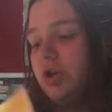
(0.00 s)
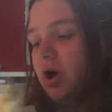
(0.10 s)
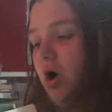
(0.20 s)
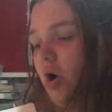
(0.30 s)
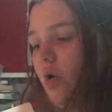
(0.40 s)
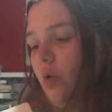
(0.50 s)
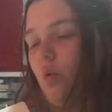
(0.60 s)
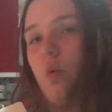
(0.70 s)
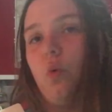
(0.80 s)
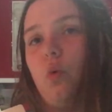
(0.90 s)

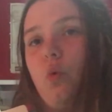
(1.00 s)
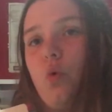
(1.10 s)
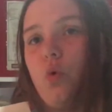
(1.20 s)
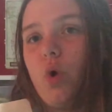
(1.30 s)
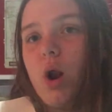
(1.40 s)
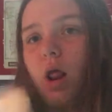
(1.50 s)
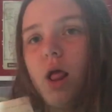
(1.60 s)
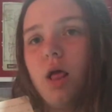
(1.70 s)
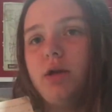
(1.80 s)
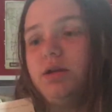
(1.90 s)
know,
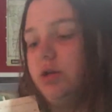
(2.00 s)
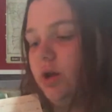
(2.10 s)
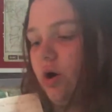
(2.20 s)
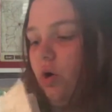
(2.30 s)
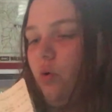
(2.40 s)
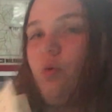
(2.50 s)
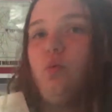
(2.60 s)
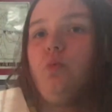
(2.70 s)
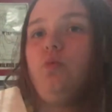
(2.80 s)
you know.